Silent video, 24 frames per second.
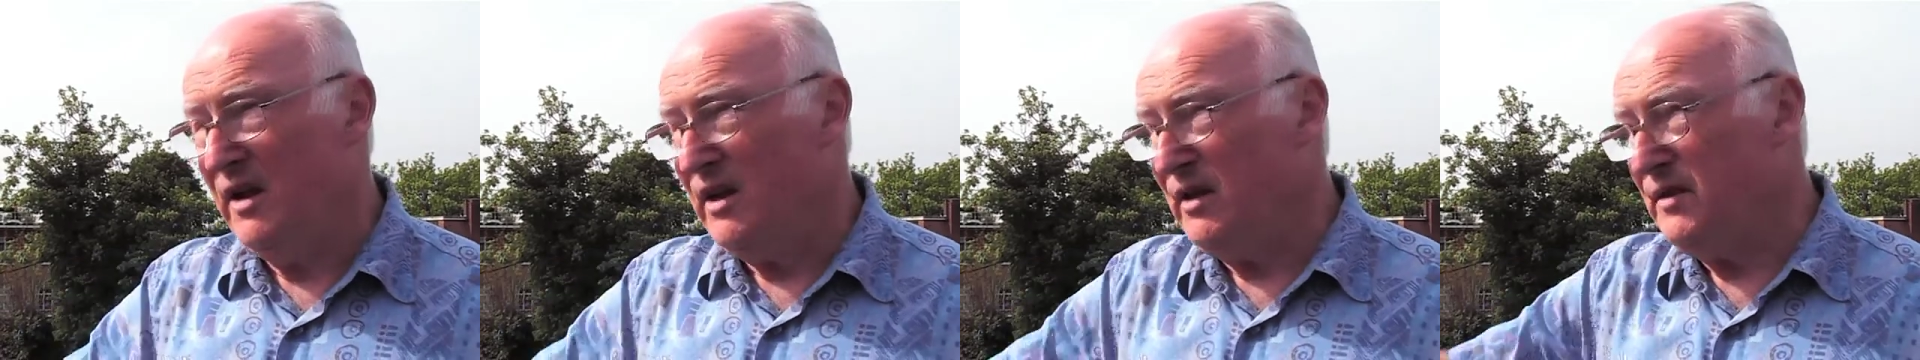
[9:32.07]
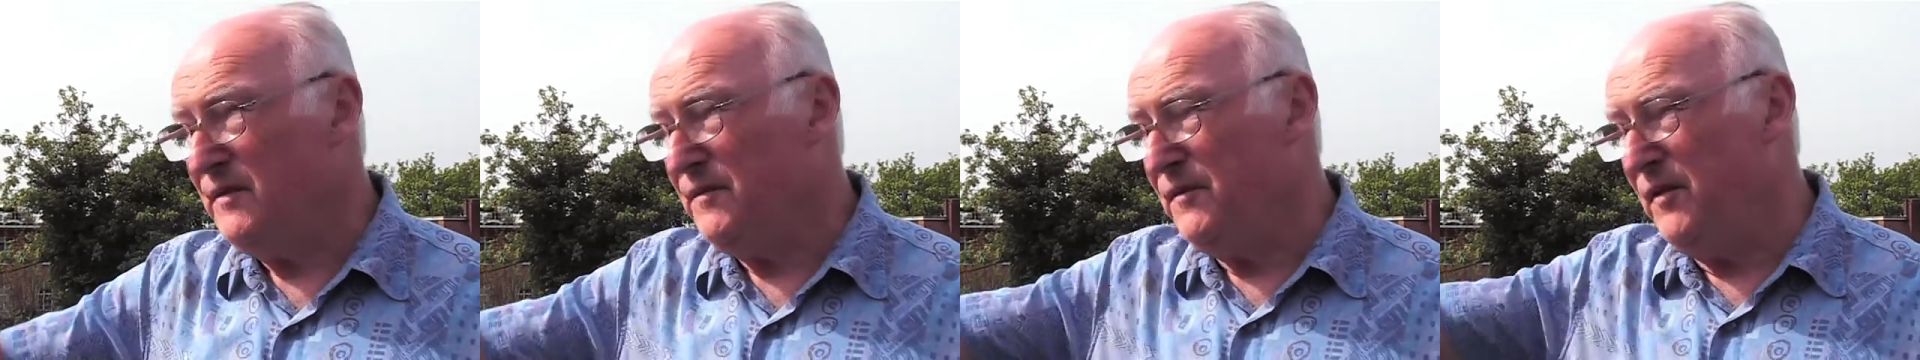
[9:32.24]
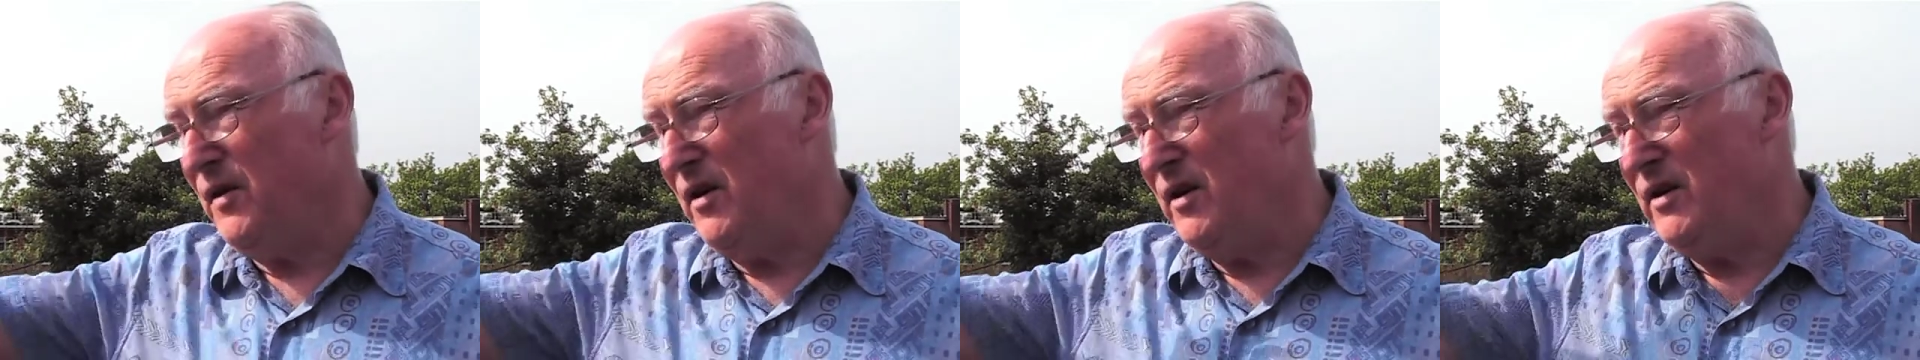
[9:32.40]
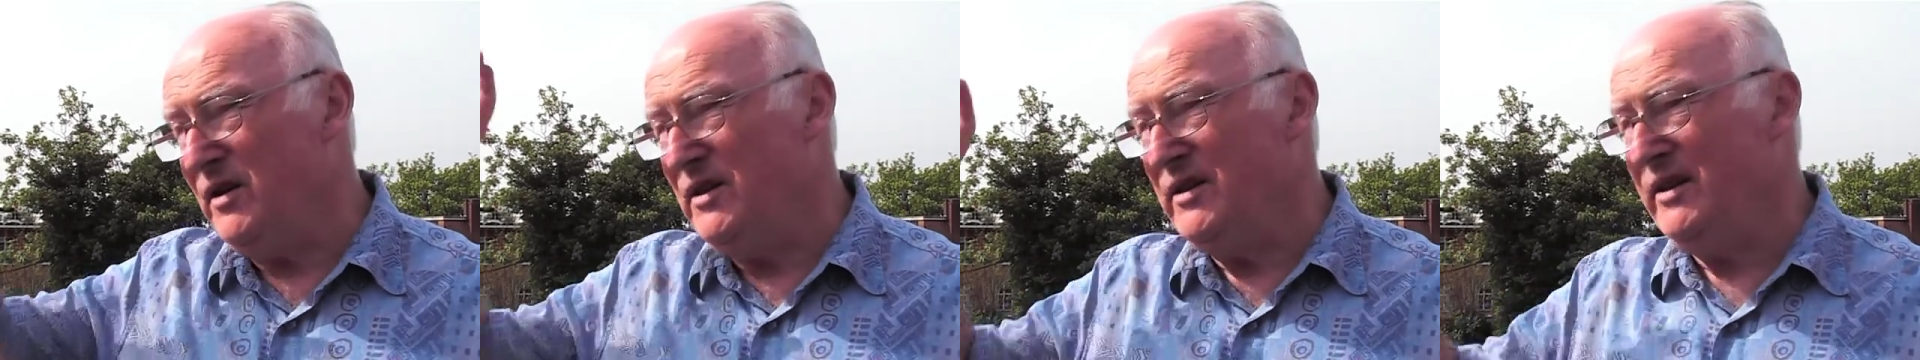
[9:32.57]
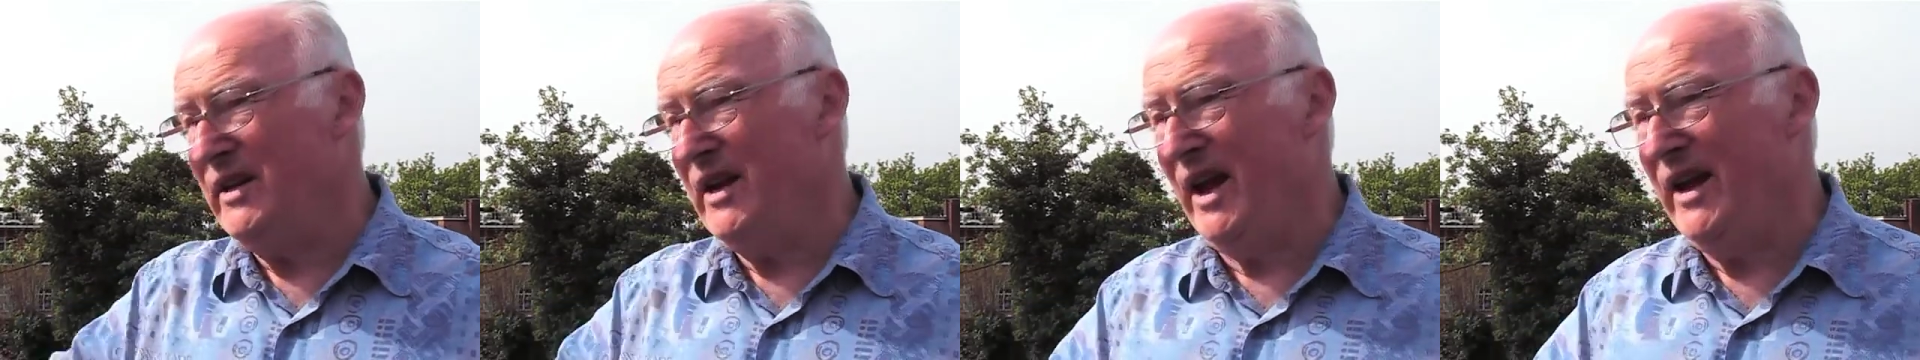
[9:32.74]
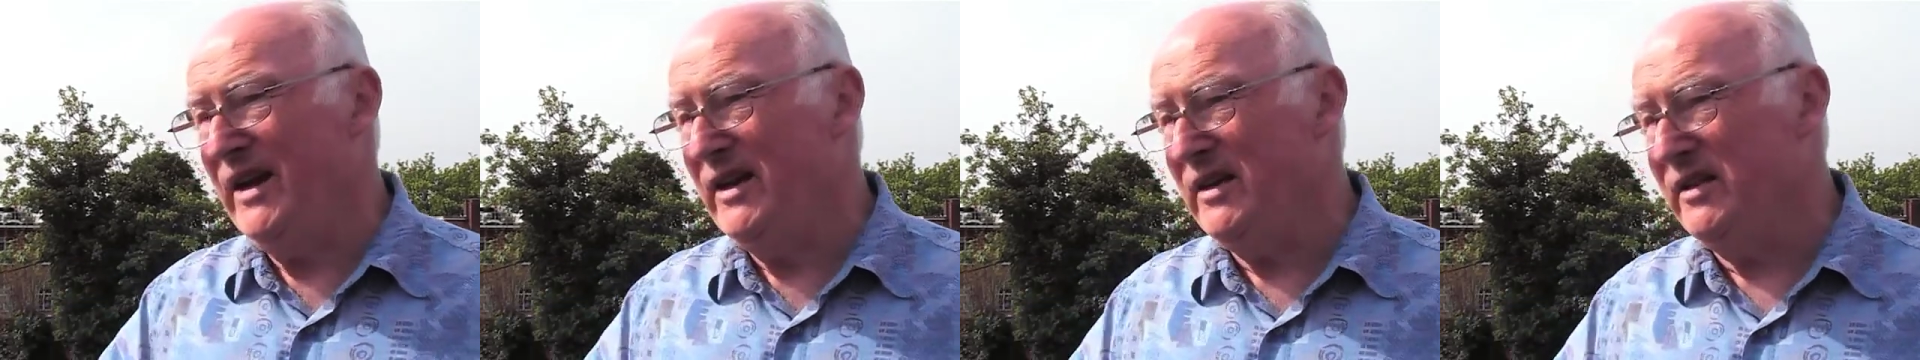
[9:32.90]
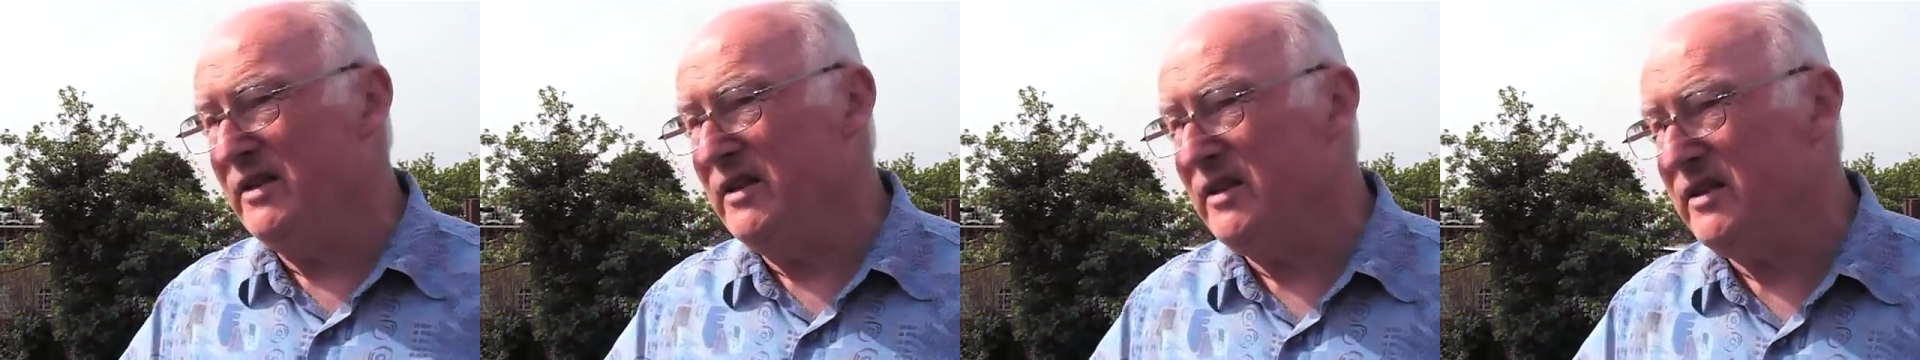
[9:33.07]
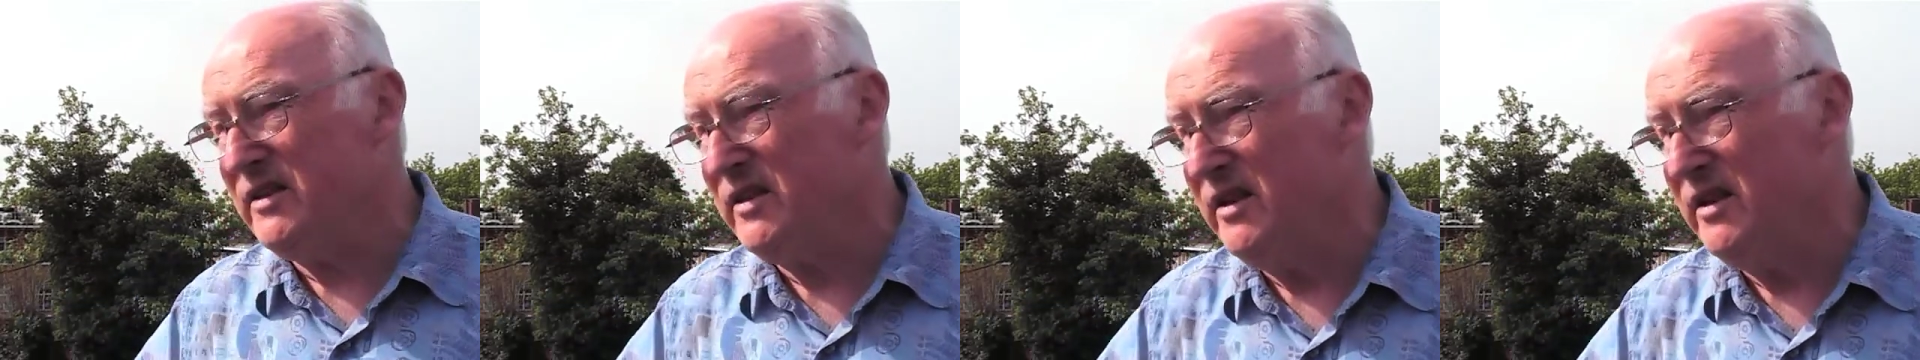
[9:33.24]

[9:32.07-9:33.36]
as far as the eye can